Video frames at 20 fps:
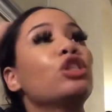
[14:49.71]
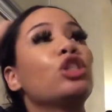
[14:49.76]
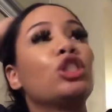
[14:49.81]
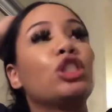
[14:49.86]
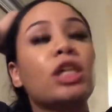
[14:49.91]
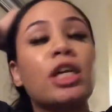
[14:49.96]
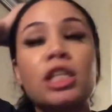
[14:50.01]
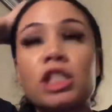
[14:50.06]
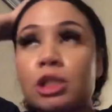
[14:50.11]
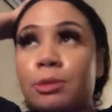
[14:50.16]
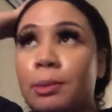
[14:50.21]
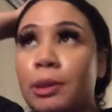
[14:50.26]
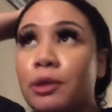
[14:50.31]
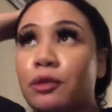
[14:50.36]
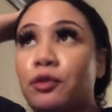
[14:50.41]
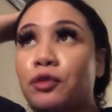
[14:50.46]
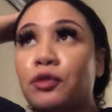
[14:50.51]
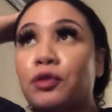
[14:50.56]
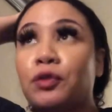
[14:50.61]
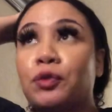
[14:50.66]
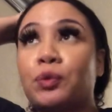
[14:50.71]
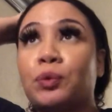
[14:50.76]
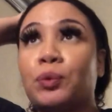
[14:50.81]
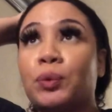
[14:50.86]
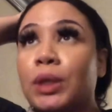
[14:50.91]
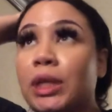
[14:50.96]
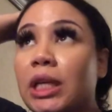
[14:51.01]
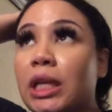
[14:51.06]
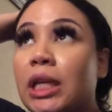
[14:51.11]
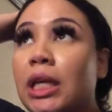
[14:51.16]

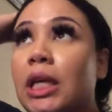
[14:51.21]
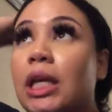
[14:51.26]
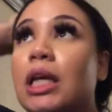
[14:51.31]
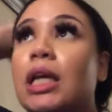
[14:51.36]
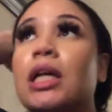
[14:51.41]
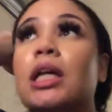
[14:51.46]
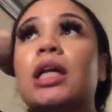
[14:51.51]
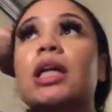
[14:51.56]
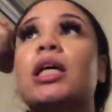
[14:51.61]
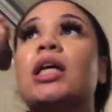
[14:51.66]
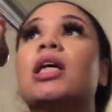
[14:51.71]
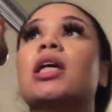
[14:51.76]
judgment-free,